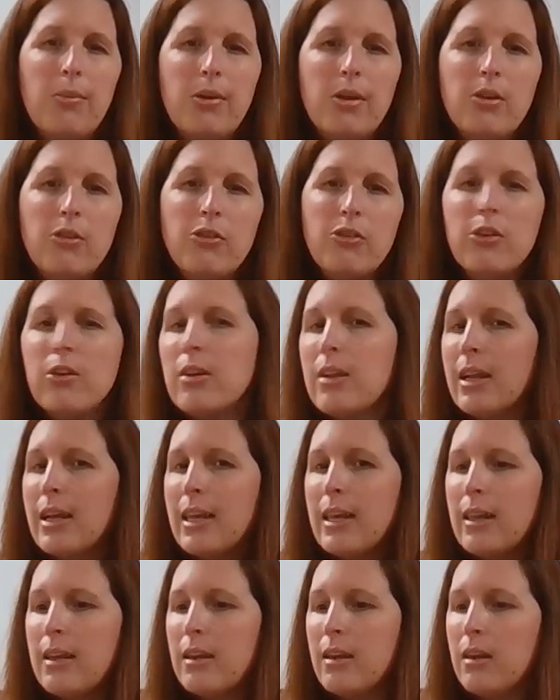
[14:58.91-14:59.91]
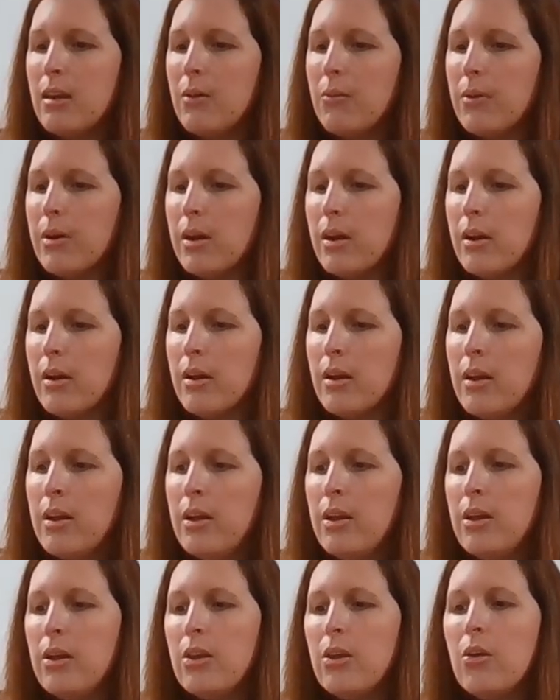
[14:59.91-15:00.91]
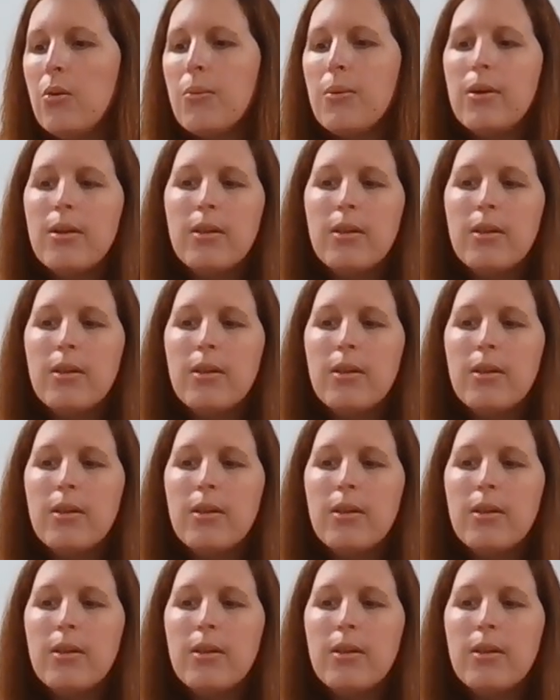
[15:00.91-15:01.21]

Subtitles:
but you're still not getting anywhere, you